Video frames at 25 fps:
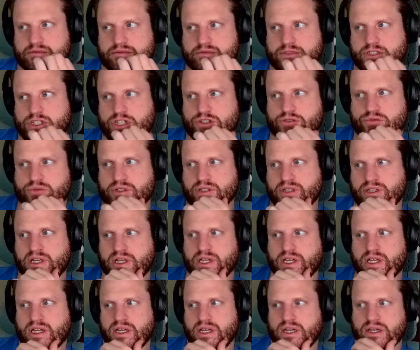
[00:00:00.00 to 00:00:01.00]
just
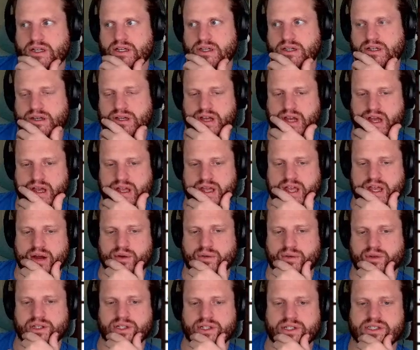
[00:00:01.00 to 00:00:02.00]
really, yeah,
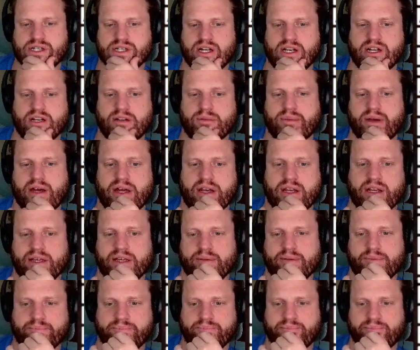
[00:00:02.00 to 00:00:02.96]
really excited about it.